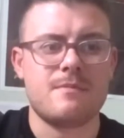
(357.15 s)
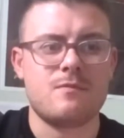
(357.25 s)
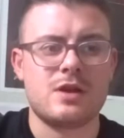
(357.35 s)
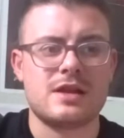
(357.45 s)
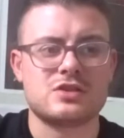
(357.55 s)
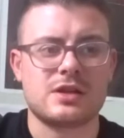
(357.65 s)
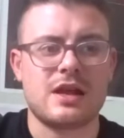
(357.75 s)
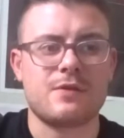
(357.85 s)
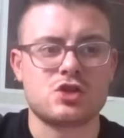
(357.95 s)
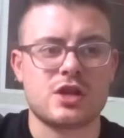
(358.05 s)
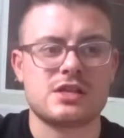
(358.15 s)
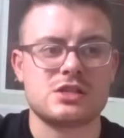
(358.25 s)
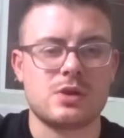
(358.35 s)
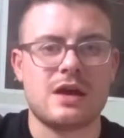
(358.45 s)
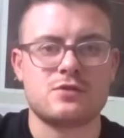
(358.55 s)
Realistically, I think
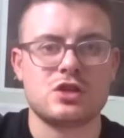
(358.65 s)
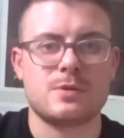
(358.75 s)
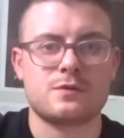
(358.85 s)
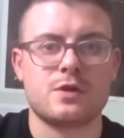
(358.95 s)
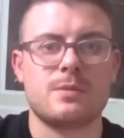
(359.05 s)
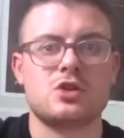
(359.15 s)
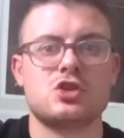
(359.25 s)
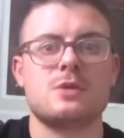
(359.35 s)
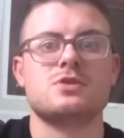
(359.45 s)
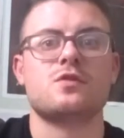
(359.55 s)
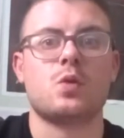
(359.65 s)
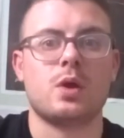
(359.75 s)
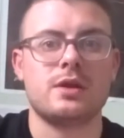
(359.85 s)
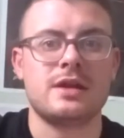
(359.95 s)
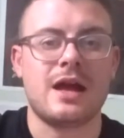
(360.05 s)
Chelsea will have too much for them in terms of
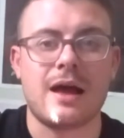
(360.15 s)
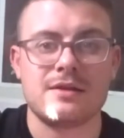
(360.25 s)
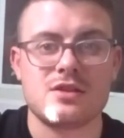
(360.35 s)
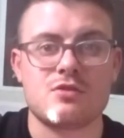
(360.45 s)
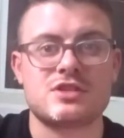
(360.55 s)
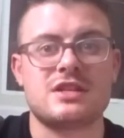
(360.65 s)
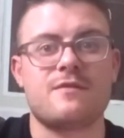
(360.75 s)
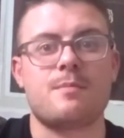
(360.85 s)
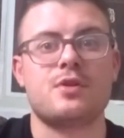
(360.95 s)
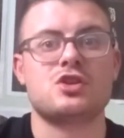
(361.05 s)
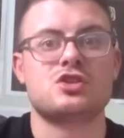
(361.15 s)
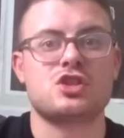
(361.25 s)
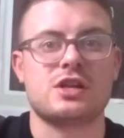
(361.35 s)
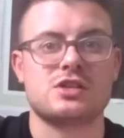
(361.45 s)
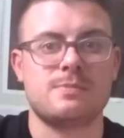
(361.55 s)
quality and the Stamford Bridge.
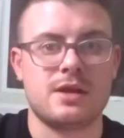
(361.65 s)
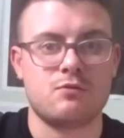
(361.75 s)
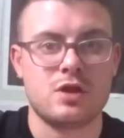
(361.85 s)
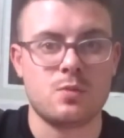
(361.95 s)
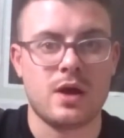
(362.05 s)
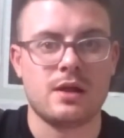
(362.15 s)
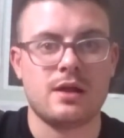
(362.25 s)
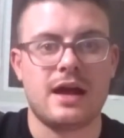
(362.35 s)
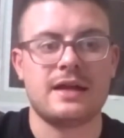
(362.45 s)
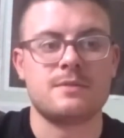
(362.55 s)
Chelsea play really well at